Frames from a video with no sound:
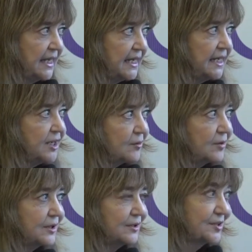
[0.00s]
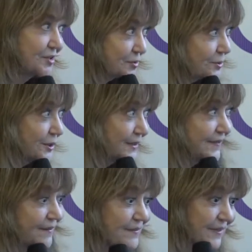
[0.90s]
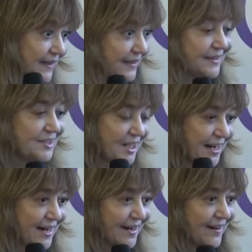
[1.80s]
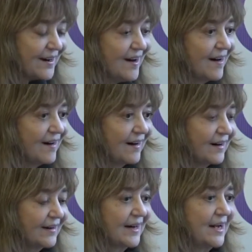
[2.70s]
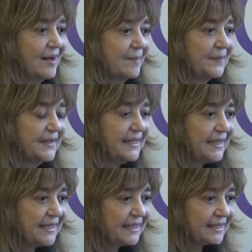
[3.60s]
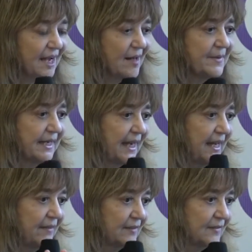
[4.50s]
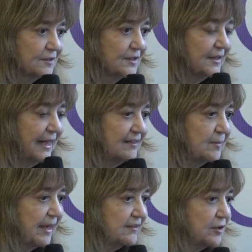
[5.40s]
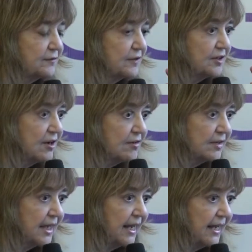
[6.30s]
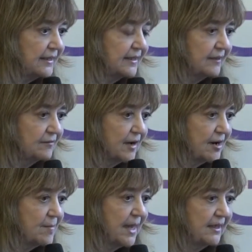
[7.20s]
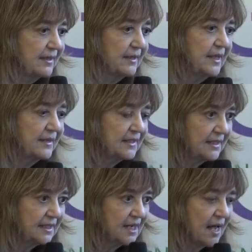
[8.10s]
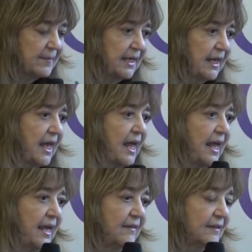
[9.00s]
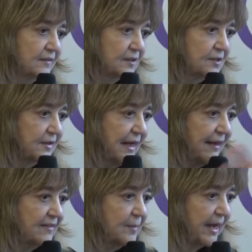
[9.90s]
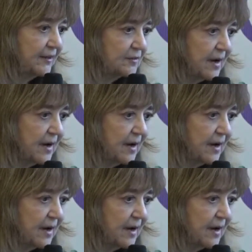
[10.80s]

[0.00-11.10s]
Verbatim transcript: equal stools of the chair are um, the economic and the social aspects. So if you don't get the environmental, the economic, and the social aspects